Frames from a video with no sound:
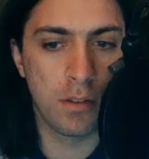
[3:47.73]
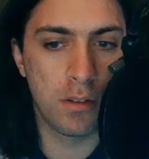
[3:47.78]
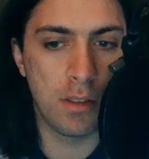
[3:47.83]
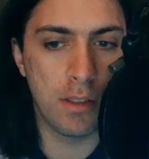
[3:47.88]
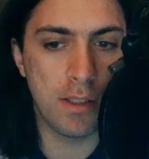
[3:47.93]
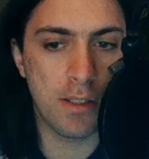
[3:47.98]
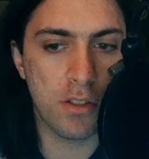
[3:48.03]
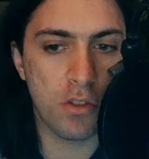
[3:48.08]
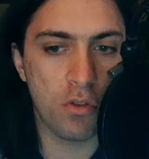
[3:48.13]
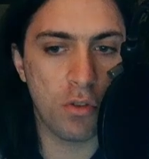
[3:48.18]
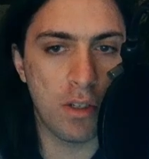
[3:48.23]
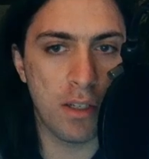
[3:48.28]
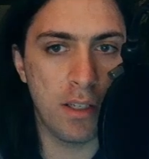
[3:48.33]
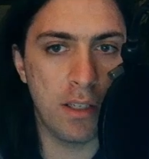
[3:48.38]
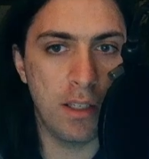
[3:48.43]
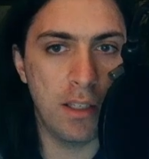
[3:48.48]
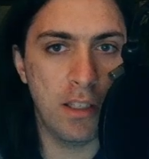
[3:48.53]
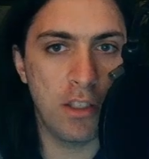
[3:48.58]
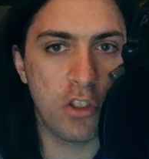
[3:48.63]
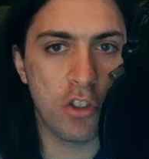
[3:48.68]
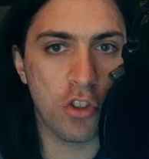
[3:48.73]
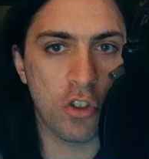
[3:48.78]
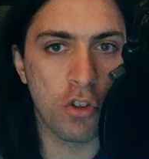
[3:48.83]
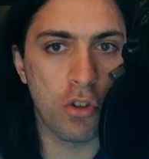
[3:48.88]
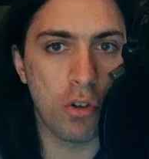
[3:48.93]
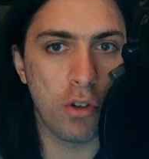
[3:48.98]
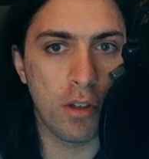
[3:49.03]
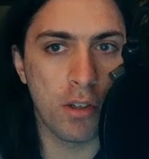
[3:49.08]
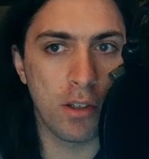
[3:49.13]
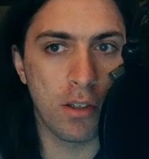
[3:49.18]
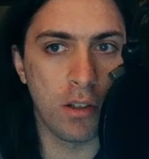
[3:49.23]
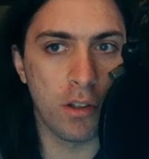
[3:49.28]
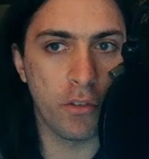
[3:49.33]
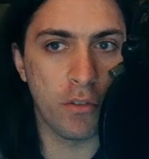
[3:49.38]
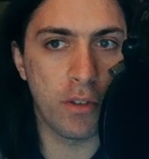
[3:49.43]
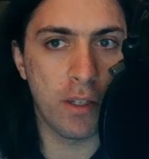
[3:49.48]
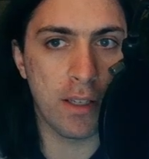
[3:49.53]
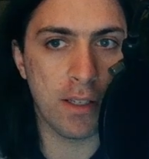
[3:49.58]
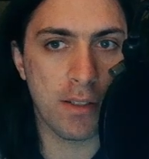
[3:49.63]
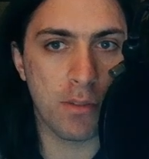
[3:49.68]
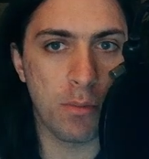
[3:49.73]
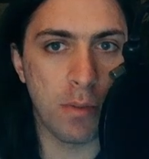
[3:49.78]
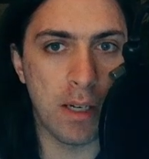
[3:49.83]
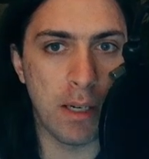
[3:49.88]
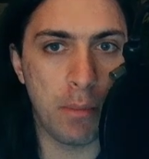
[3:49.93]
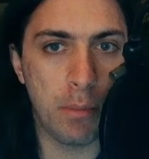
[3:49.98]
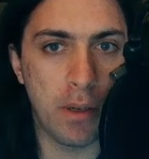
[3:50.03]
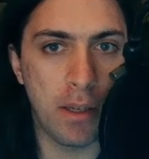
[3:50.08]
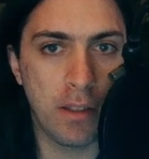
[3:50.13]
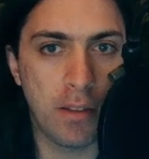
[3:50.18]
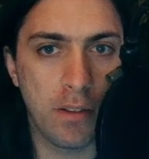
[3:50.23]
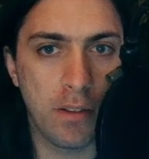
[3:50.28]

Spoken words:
Let's try each corner of the XYPad.